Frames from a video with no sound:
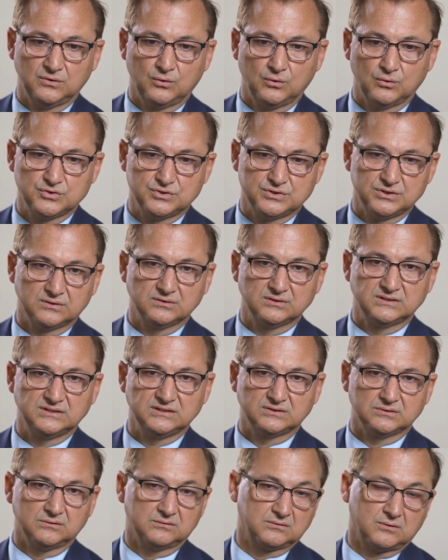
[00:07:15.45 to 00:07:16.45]
or
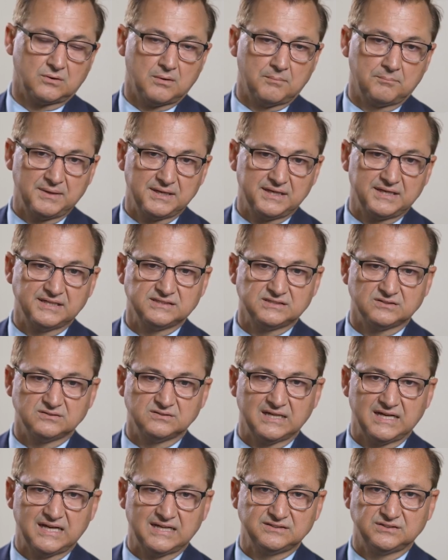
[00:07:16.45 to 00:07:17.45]
jaundice or
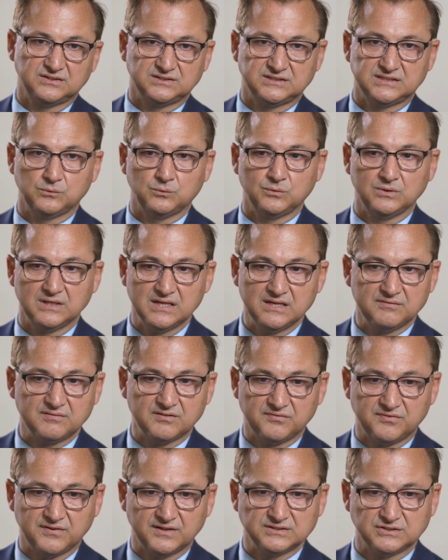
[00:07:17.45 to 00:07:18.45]
complication associated with
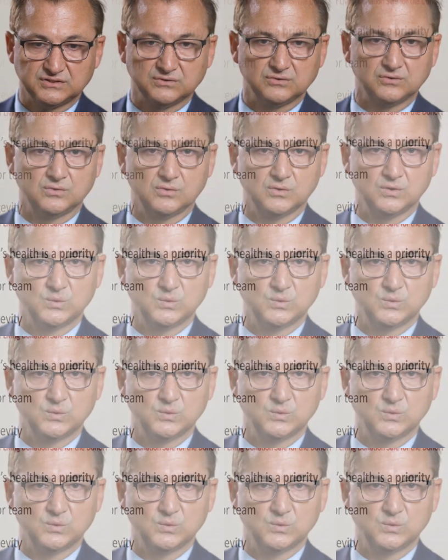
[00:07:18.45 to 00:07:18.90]
liver function go